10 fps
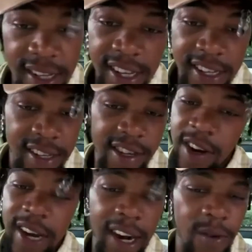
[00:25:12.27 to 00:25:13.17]
So you don't
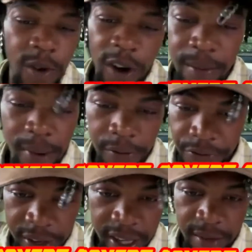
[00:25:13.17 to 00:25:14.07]
got to worry about
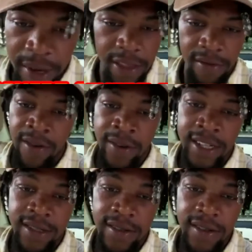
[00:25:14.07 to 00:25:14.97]
feet being thrown at you.